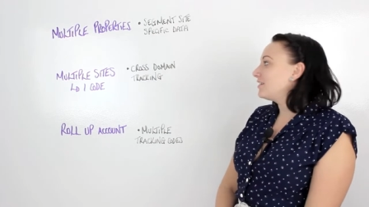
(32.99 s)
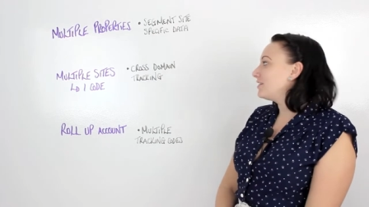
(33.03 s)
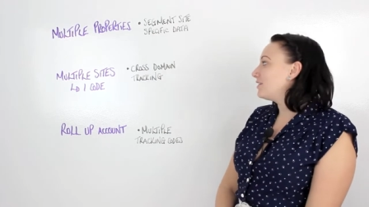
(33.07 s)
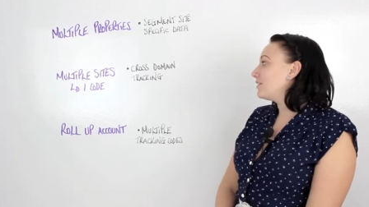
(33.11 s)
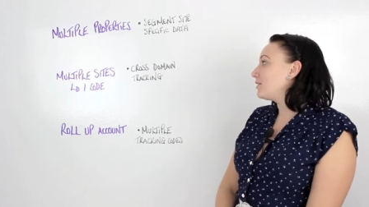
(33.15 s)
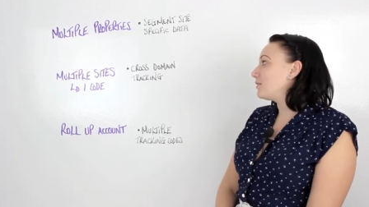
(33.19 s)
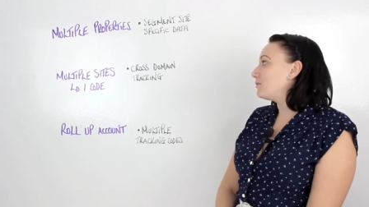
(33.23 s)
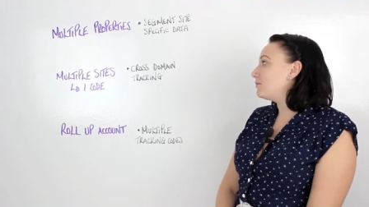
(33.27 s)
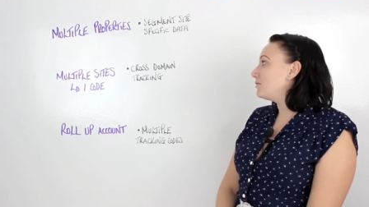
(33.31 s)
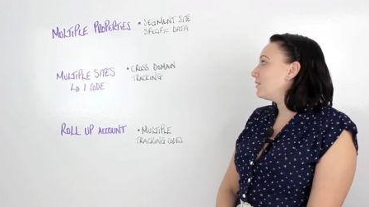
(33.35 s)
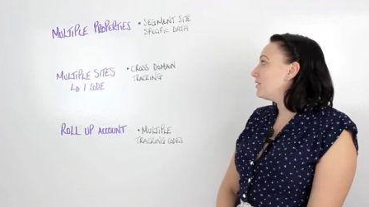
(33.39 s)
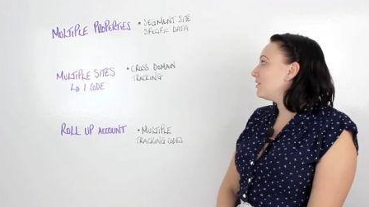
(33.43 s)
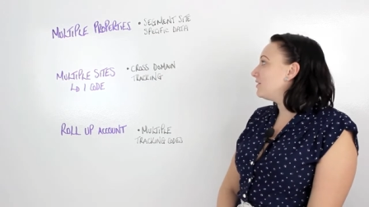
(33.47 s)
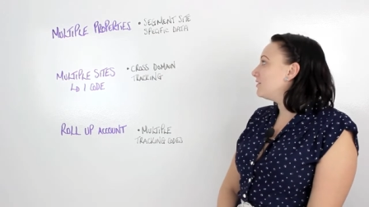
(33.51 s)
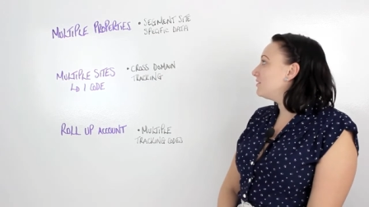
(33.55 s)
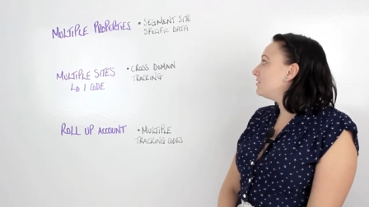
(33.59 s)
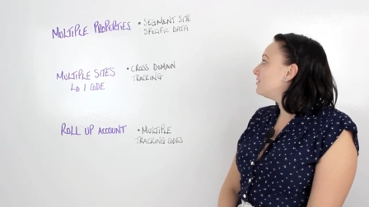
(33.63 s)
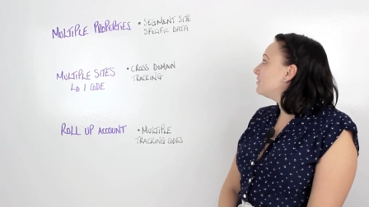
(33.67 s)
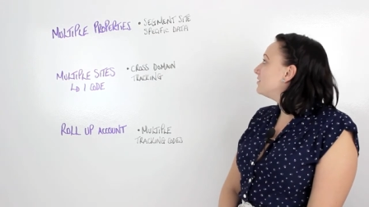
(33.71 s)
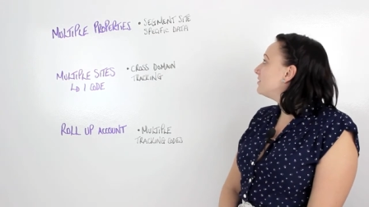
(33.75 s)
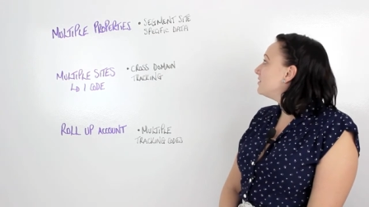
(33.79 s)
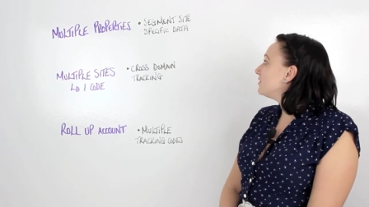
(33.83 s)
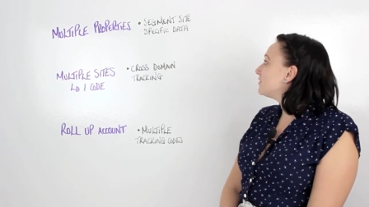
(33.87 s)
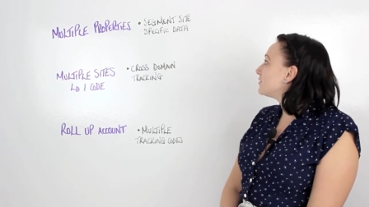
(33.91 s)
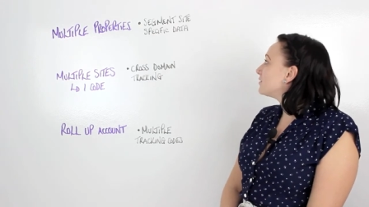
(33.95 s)
No, I'm not.
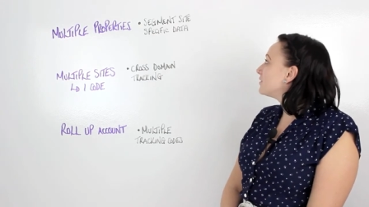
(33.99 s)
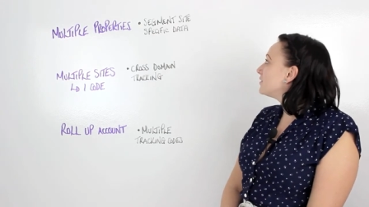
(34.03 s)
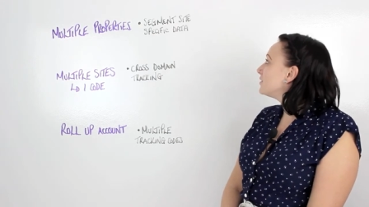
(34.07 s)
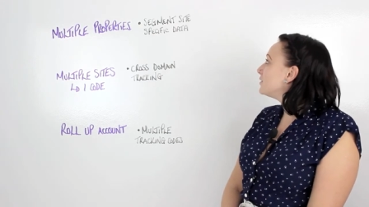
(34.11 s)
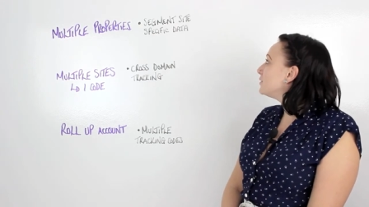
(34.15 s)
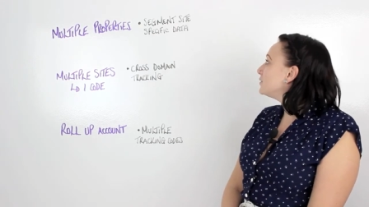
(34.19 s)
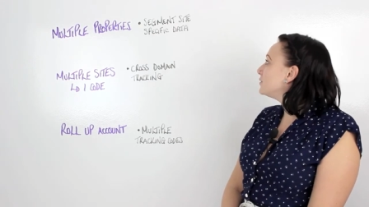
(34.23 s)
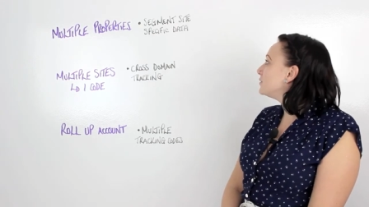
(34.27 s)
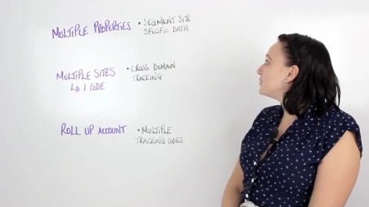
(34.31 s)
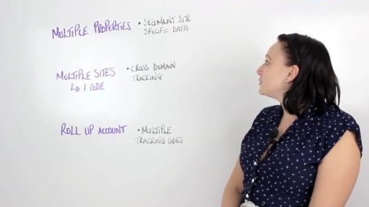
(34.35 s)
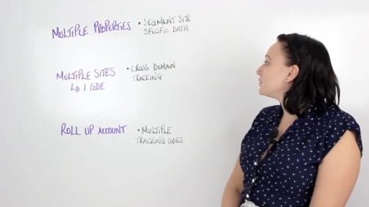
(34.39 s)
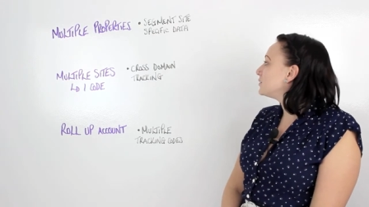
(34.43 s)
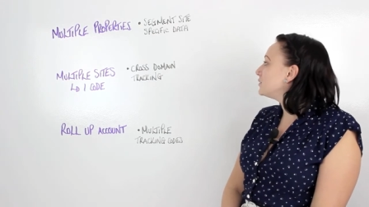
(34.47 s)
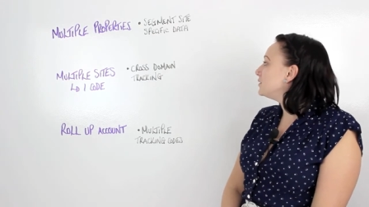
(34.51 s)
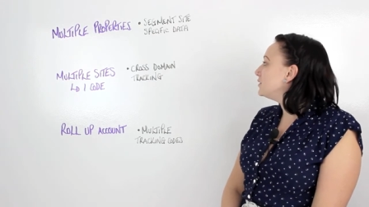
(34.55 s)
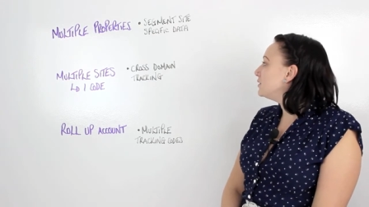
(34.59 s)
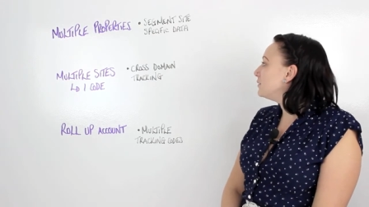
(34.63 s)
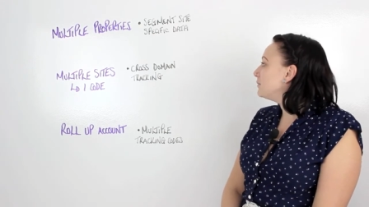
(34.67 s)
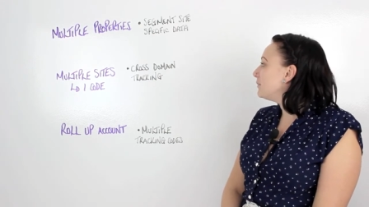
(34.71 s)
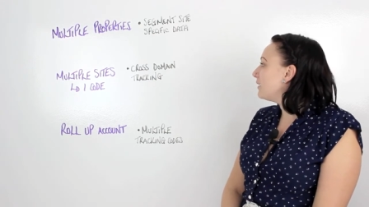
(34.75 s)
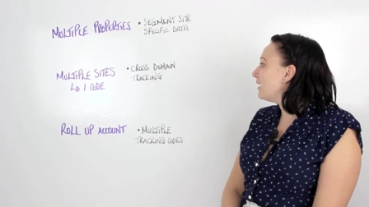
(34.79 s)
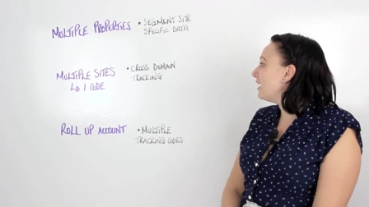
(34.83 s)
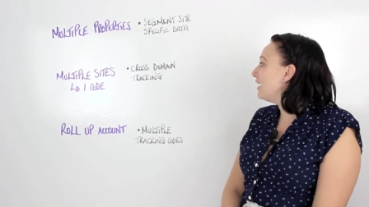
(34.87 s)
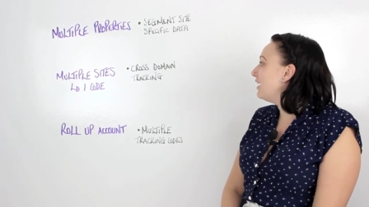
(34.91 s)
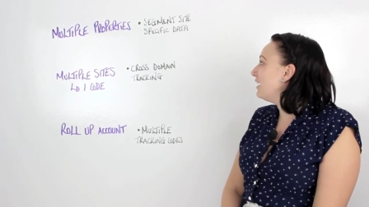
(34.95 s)
I'm going to talk to you
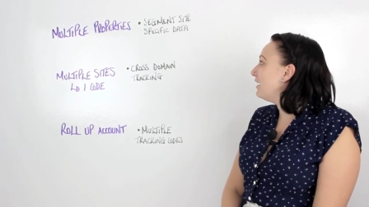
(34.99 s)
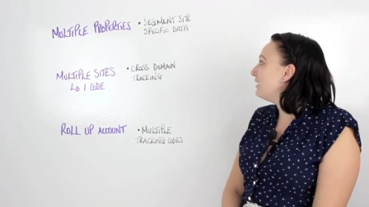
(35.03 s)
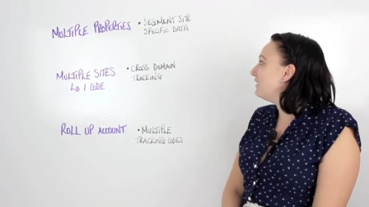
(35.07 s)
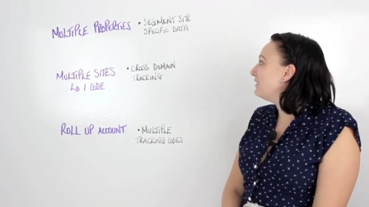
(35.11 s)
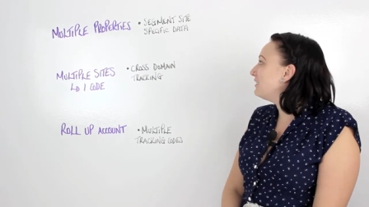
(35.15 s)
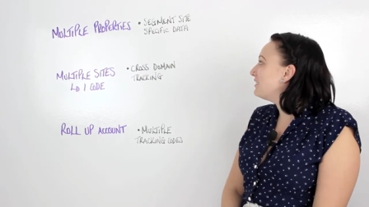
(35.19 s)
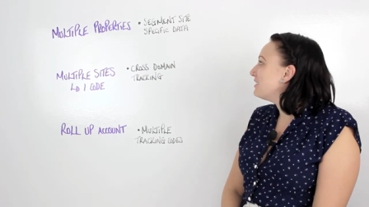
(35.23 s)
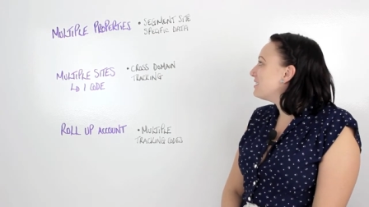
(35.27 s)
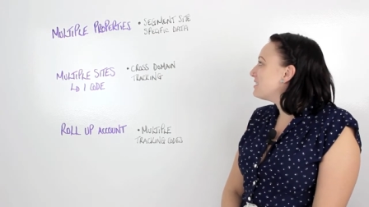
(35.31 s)
about.